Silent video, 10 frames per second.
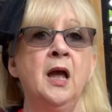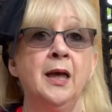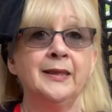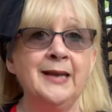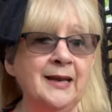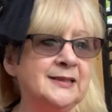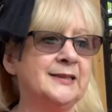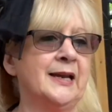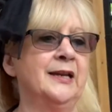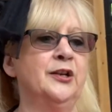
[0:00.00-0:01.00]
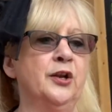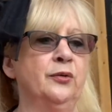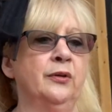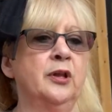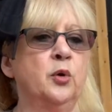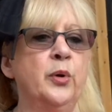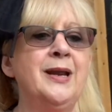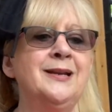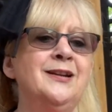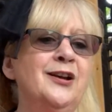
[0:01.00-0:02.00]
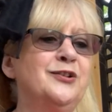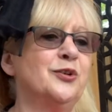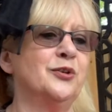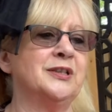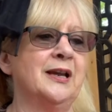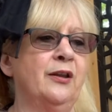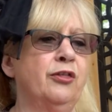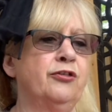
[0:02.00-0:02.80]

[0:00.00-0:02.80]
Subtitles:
The next day at noon, the queen and her daughter and